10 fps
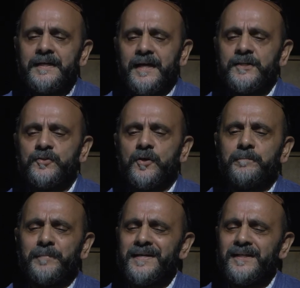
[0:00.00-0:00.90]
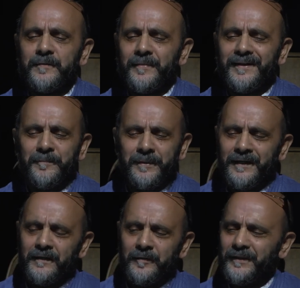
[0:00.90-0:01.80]
I started painting, but I
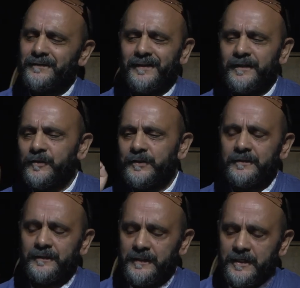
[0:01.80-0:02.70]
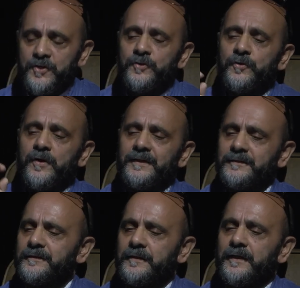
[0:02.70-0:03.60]
failed. But then I did
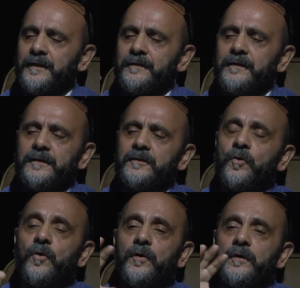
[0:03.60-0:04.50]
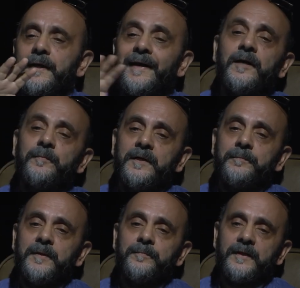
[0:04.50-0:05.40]
drawings and acrylic on handmade
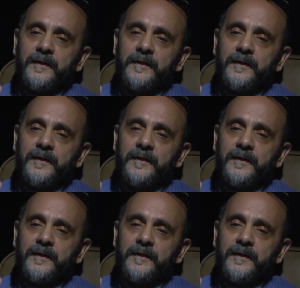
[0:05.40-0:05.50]
paper.